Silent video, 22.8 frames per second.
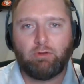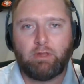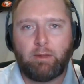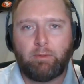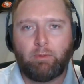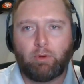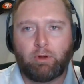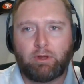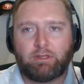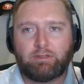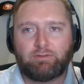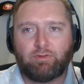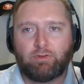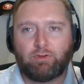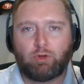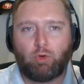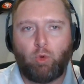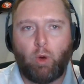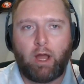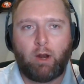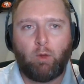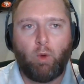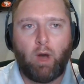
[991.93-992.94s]
They've been working with us for
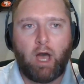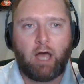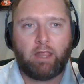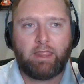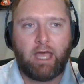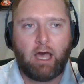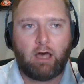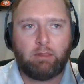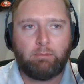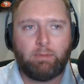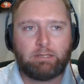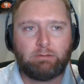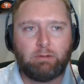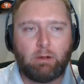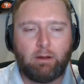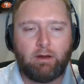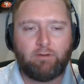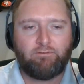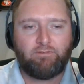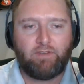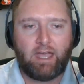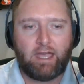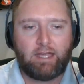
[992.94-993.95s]
quite a while now. And the best part
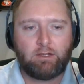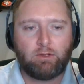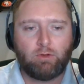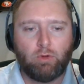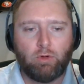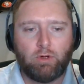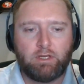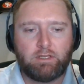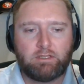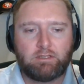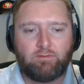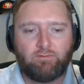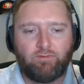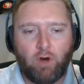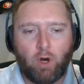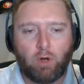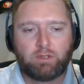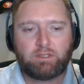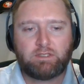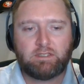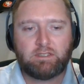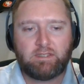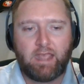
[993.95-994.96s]
about FanDuel is,
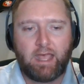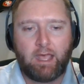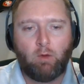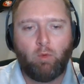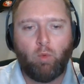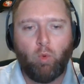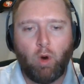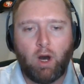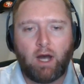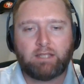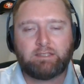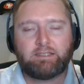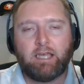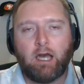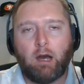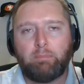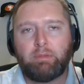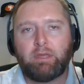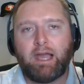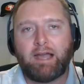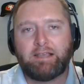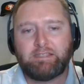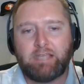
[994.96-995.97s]
folks, is they want to
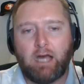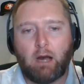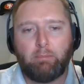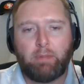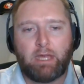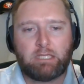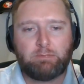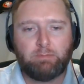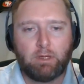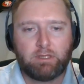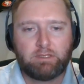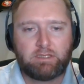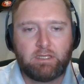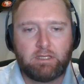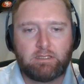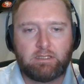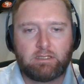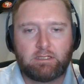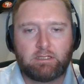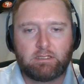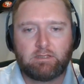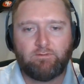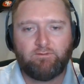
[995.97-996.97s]
help you guys out. Baseball
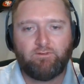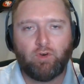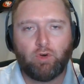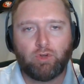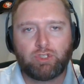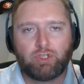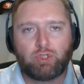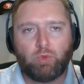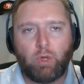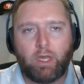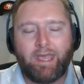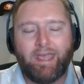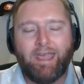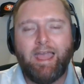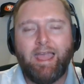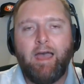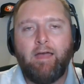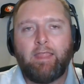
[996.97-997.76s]
season is in full swing.